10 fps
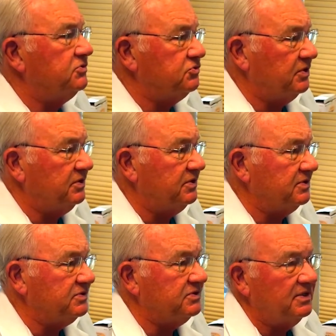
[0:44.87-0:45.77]
treat
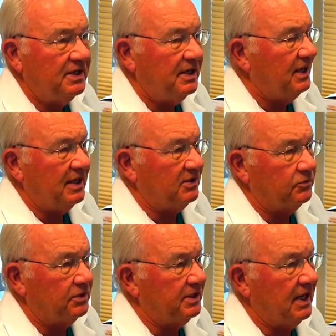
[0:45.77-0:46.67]
this, and it
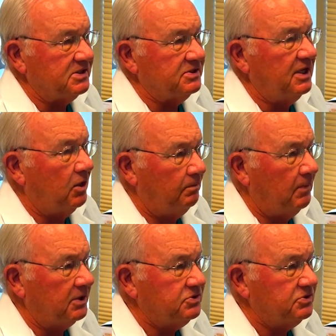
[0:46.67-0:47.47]
really hasn't helped much.